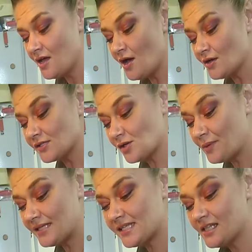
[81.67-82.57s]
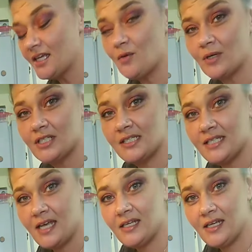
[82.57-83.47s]
So basically,
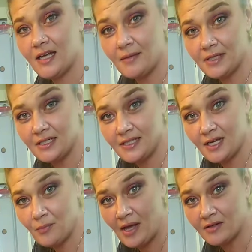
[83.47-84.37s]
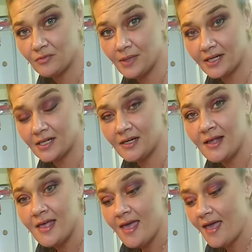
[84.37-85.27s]
I'm going to take a pound of butter,
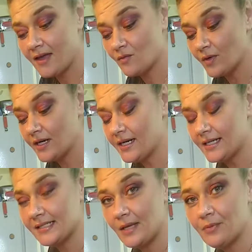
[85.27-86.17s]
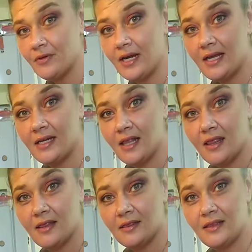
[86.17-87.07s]
and we're going to separate
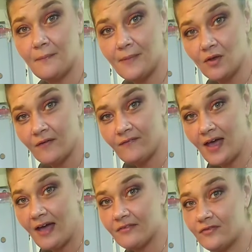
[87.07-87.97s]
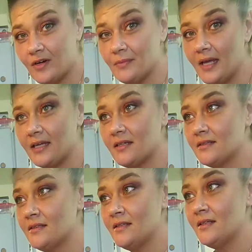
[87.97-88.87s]
the milk fat from, like,
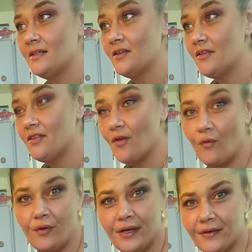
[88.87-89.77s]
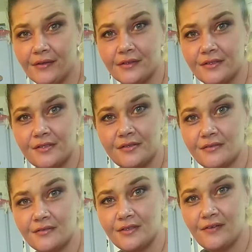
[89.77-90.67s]
the oils,
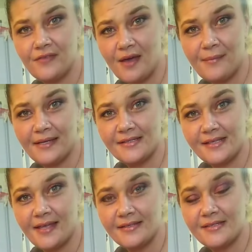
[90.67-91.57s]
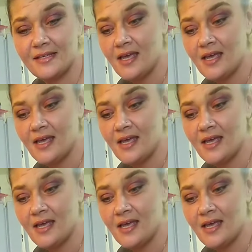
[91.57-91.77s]
if that makes sense.